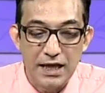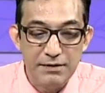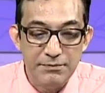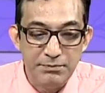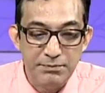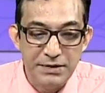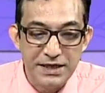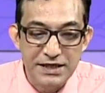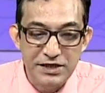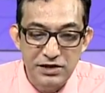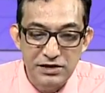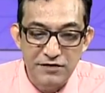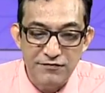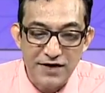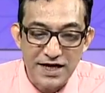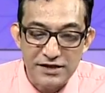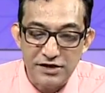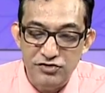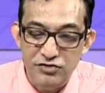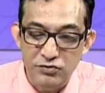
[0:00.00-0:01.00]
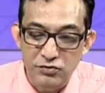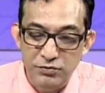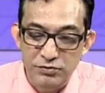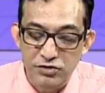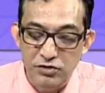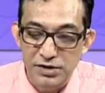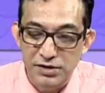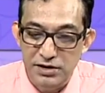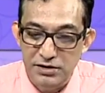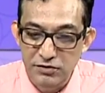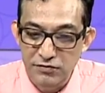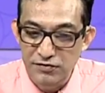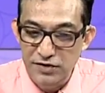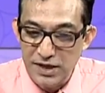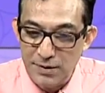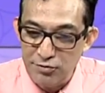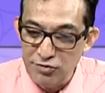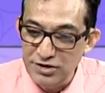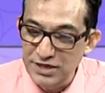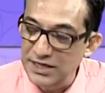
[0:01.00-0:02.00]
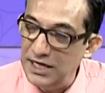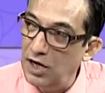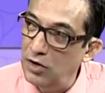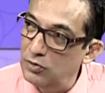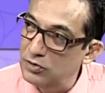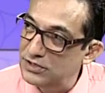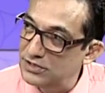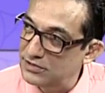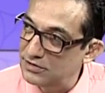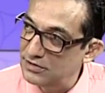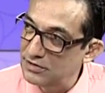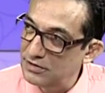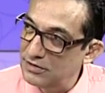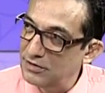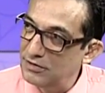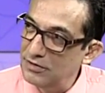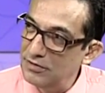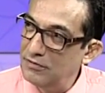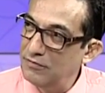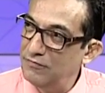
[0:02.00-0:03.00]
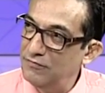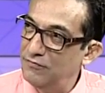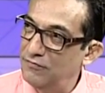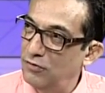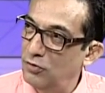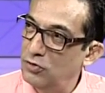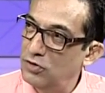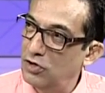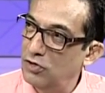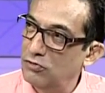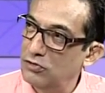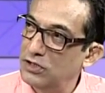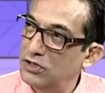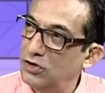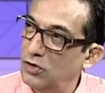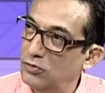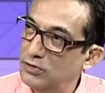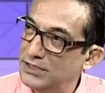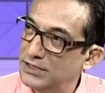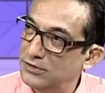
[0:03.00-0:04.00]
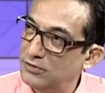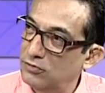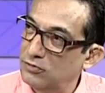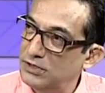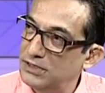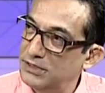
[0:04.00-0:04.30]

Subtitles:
But the fact that you've separated out folklore and ghost stories,